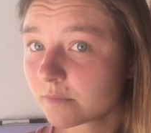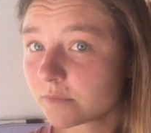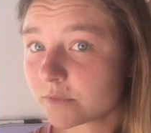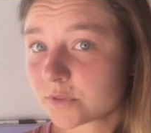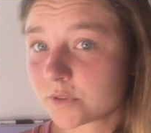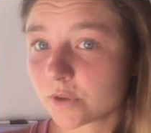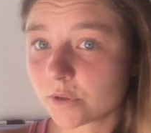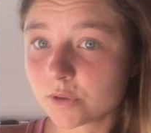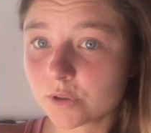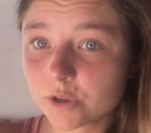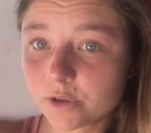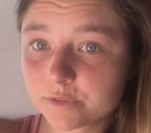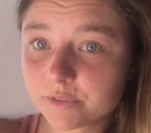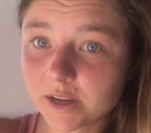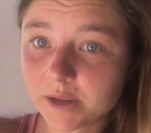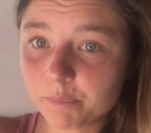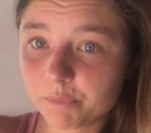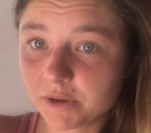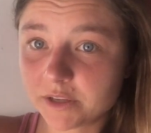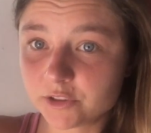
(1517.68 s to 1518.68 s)
So, low
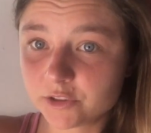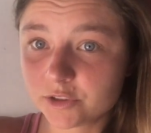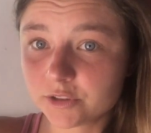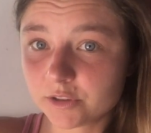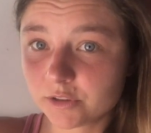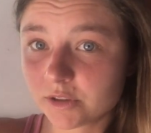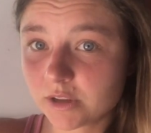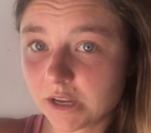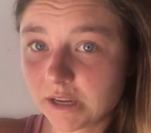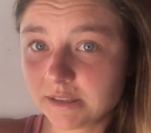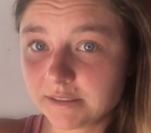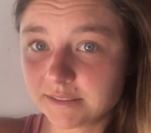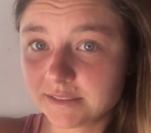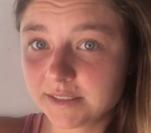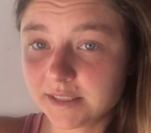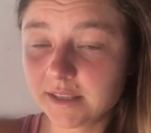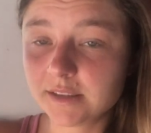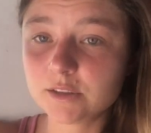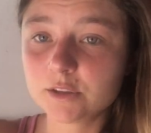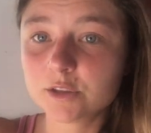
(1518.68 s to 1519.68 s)
vibrational
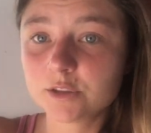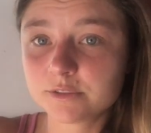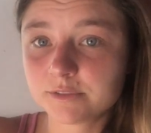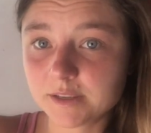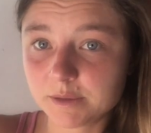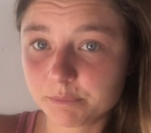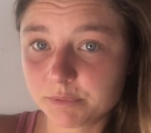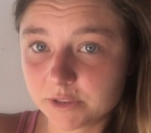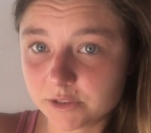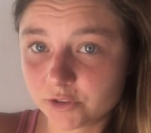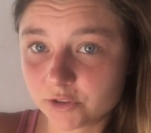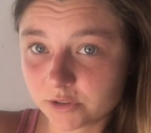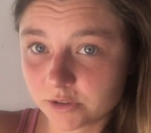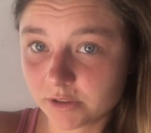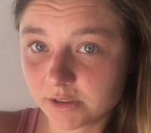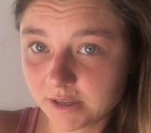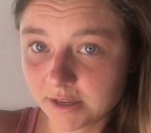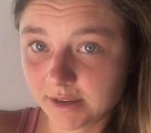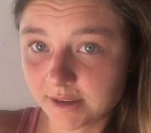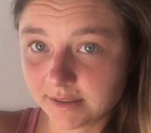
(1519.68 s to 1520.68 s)
content, low
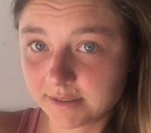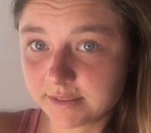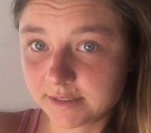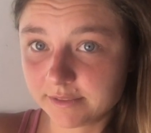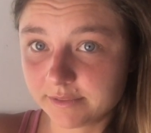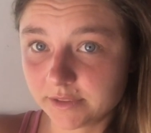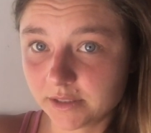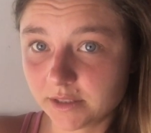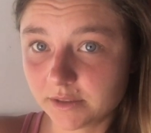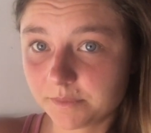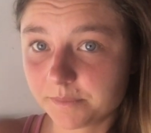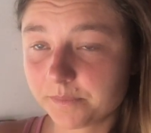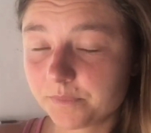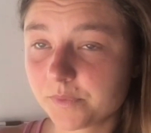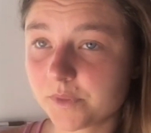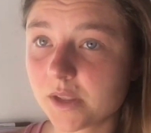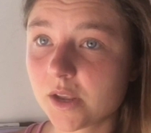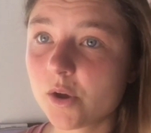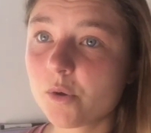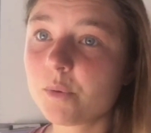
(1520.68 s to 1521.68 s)
vibrational connectivity
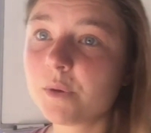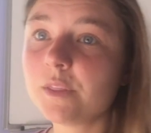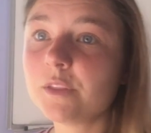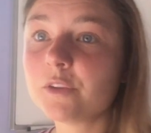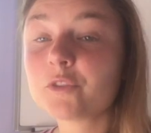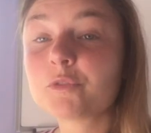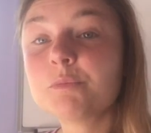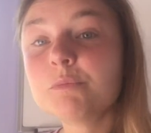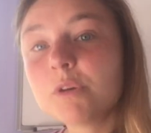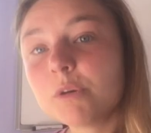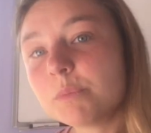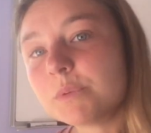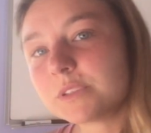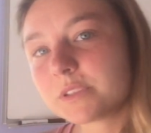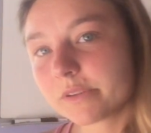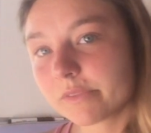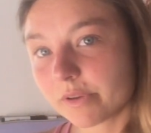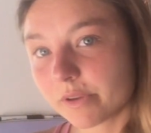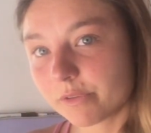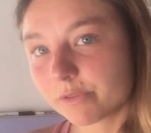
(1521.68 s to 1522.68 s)
when there's moments
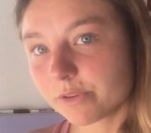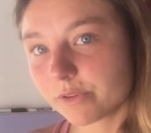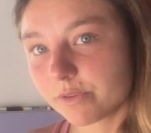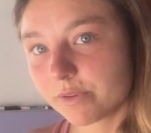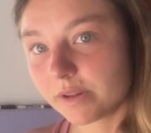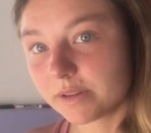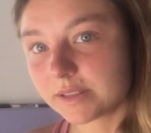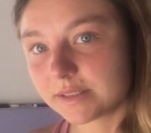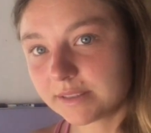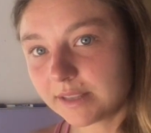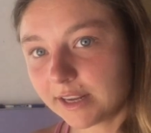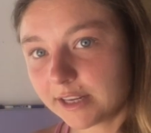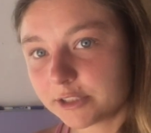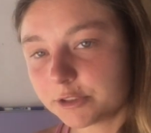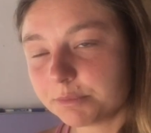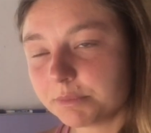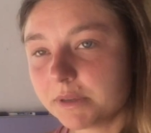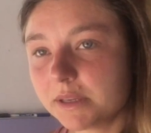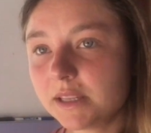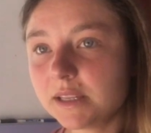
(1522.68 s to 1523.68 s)
of unfulfilled
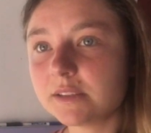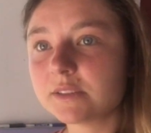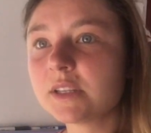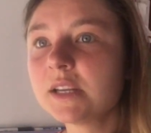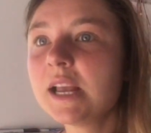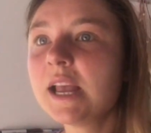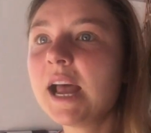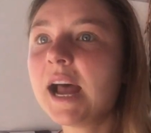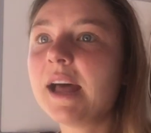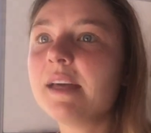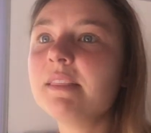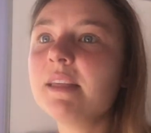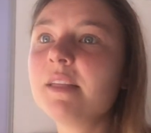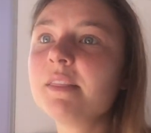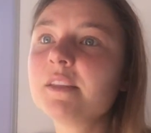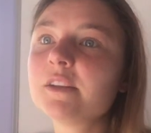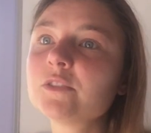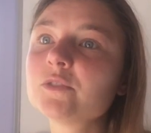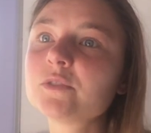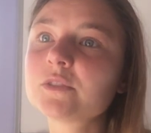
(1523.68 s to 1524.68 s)
attachment needs. And then
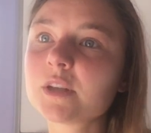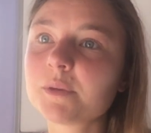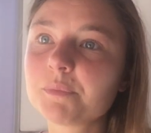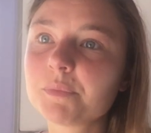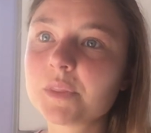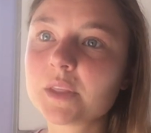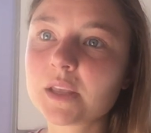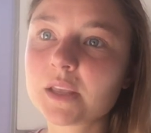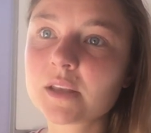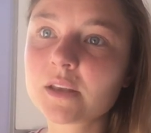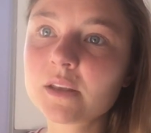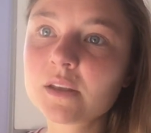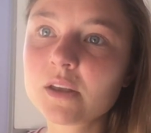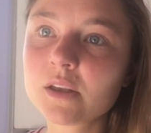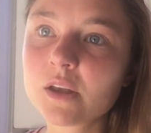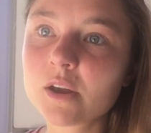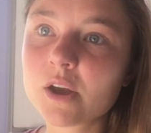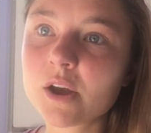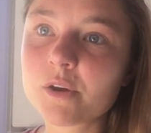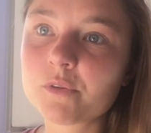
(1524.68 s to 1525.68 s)
there's something
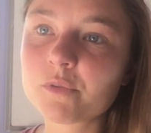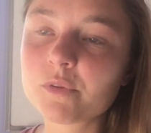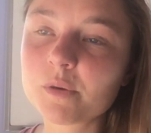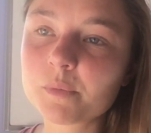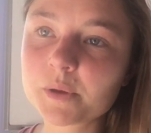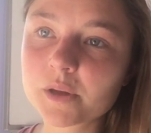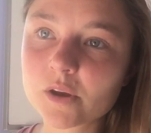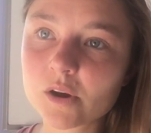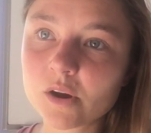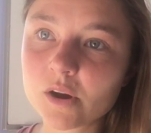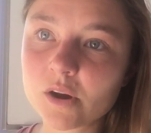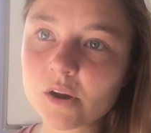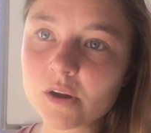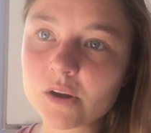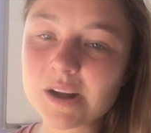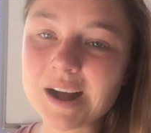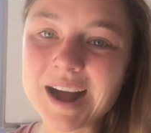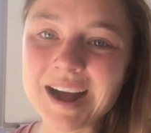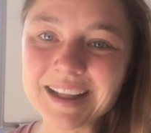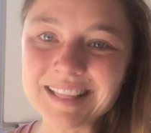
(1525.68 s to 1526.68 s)
of what we
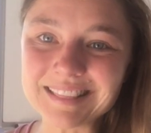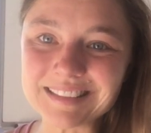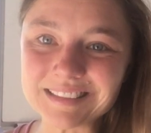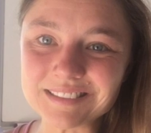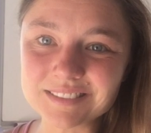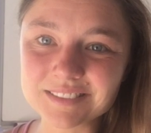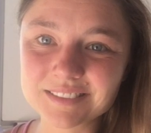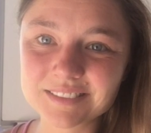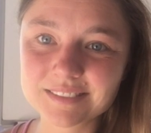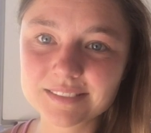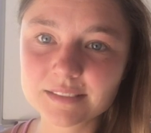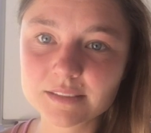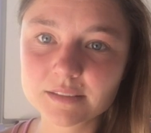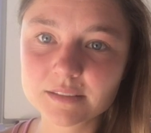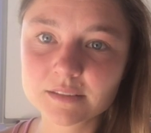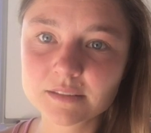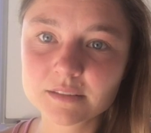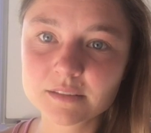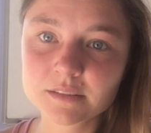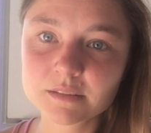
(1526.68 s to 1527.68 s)
call islands,
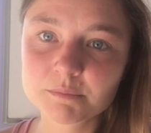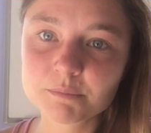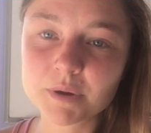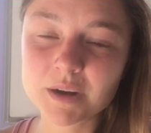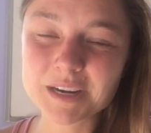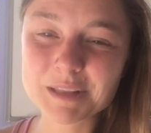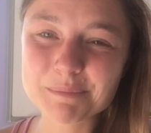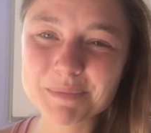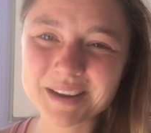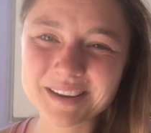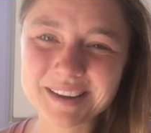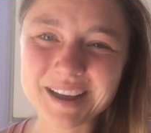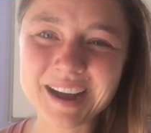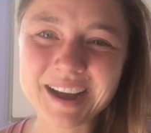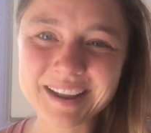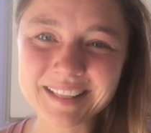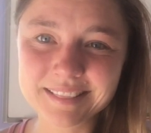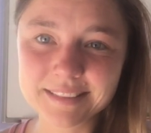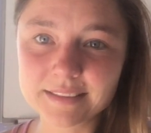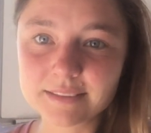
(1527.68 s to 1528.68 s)
body mind
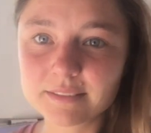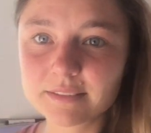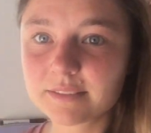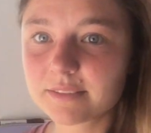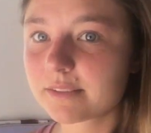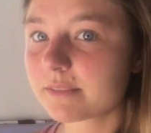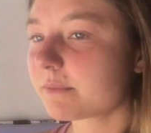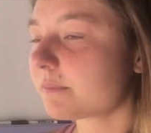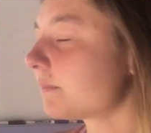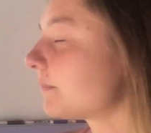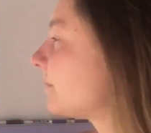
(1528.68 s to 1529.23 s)
islands.